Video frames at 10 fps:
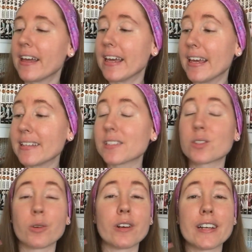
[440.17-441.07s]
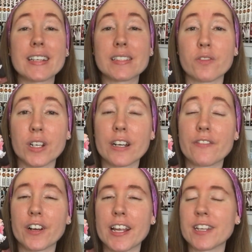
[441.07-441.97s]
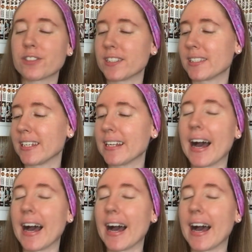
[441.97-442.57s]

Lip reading: His story is very, very interesting.